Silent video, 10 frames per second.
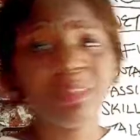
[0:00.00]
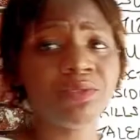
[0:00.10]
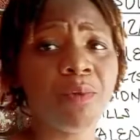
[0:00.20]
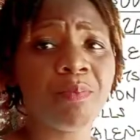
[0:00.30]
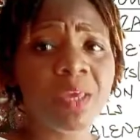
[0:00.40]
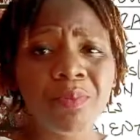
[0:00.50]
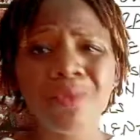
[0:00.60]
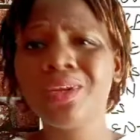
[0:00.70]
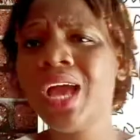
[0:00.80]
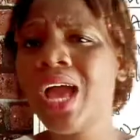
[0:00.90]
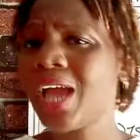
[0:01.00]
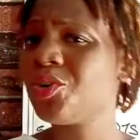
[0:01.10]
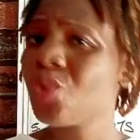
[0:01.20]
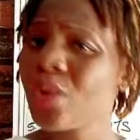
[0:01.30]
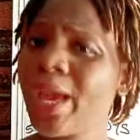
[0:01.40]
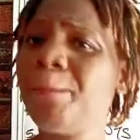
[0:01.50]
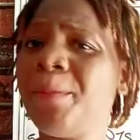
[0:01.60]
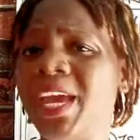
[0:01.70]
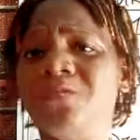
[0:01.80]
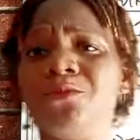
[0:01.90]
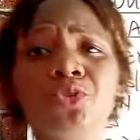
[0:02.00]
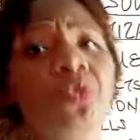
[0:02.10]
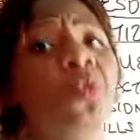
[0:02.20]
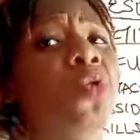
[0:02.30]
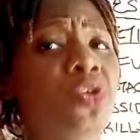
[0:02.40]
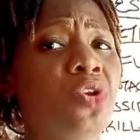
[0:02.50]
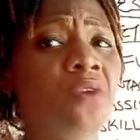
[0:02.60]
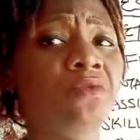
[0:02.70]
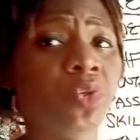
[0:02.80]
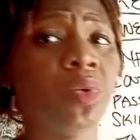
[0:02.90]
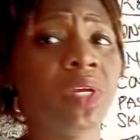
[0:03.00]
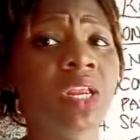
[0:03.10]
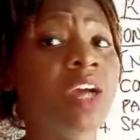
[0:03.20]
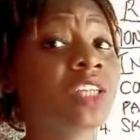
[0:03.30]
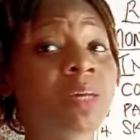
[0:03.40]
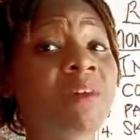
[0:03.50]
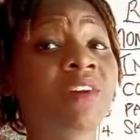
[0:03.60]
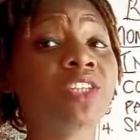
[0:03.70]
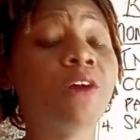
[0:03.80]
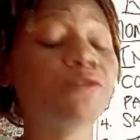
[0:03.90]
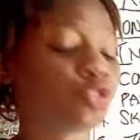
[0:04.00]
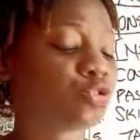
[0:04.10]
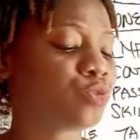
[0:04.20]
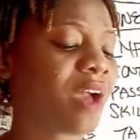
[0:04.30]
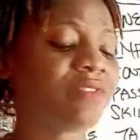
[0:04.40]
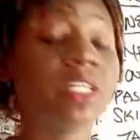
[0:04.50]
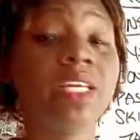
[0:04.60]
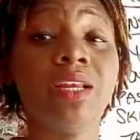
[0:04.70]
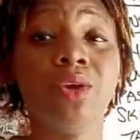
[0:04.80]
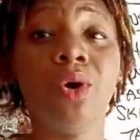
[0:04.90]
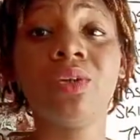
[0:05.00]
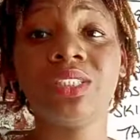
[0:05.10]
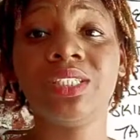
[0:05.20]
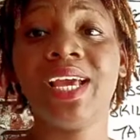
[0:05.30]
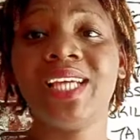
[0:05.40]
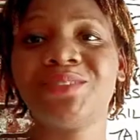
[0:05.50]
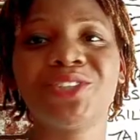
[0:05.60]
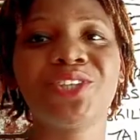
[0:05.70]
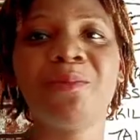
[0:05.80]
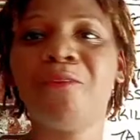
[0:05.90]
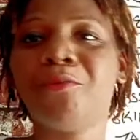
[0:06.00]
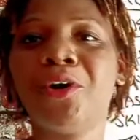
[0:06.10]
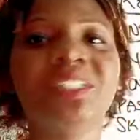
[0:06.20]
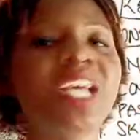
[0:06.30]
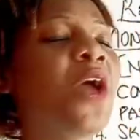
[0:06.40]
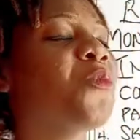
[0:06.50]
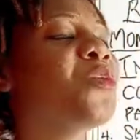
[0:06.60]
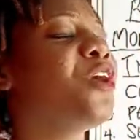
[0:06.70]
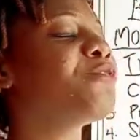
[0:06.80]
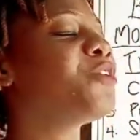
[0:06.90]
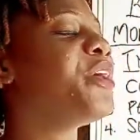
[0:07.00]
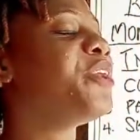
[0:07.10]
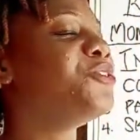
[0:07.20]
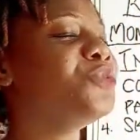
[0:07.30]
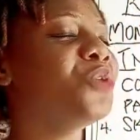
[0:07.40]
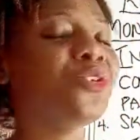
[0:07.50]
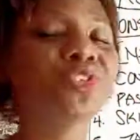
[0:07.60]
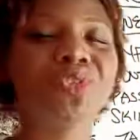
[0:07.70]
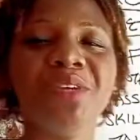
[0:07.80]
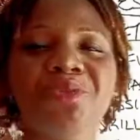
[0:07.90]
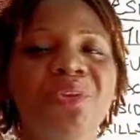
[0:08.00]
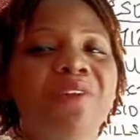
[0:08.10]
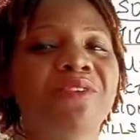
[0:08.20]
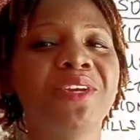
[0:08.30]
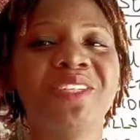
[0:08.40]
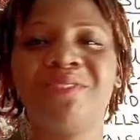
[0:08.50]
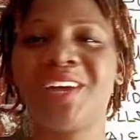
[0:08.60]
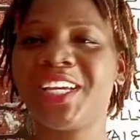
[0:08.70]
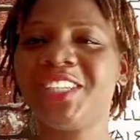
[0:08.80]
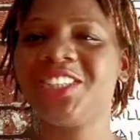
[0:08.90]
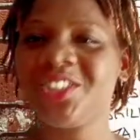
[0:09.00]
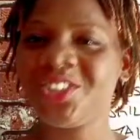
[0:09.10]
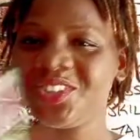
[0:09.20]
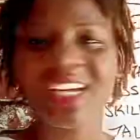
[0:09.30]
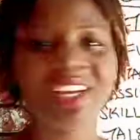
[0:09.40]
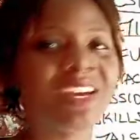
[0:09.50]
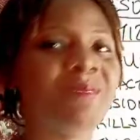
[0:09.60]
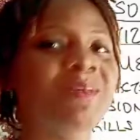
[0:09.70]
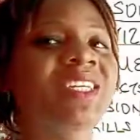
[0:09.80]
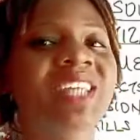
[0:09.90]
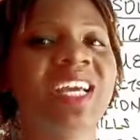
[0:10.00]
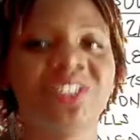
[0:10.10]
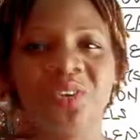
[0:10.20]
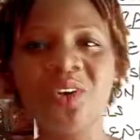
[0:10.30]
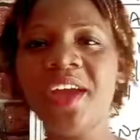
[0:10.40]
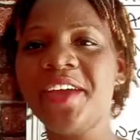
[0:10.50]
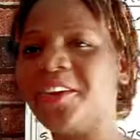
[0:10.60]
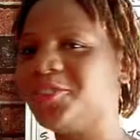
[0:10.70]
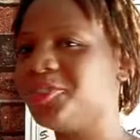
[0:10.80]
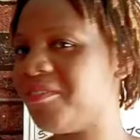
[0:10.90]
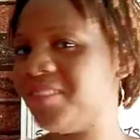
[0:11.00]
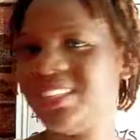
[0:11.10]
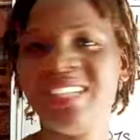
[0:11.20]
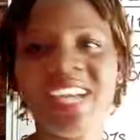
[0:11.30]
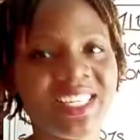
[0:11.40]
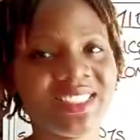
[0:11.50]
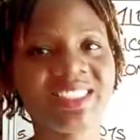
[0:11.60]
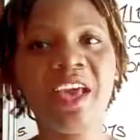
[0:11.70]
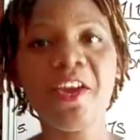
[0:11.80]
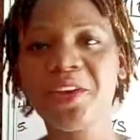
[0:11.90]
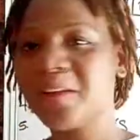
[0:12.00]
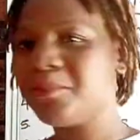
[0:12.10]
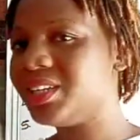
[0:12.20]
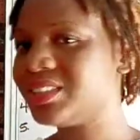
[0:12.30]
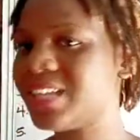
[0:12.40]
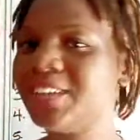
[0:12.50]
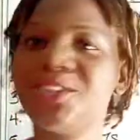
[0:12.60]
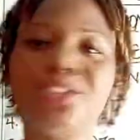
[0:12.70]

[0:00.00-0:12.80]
for people, and you could get paid for doing what you love doing. Some of us love traveling a lot. Yes, for some of us, we love going on road trips, we love going on vacation. Do you know that you can monetize your traveling? Yes, you can monetize your